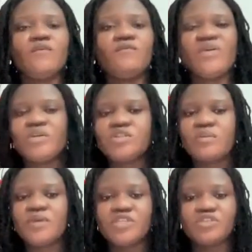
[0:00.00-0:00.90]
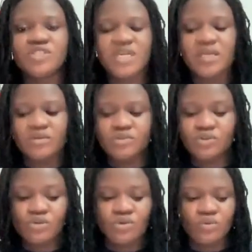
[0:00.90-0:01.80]
various communication channels.
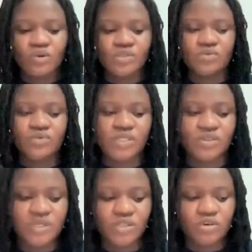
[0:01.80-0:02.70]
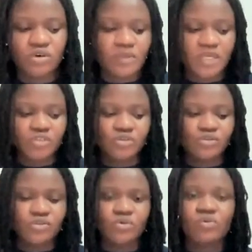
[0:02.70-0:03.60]
So you don't want to restrict your
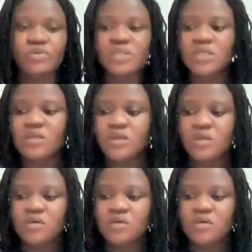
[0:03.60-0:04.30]
communication to only